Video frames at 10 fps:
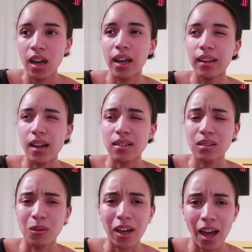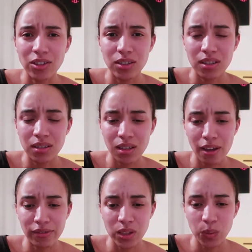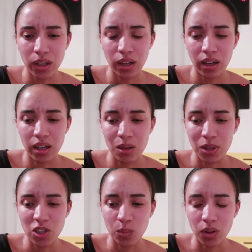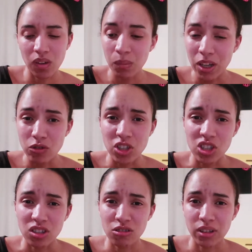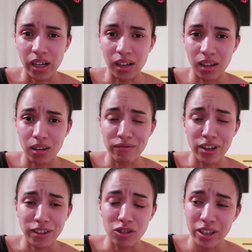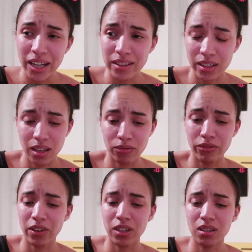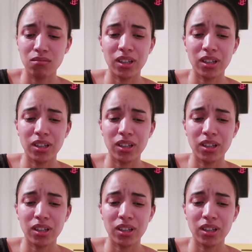and there's some cartoony stuff as well, image per image, which is quite very great and very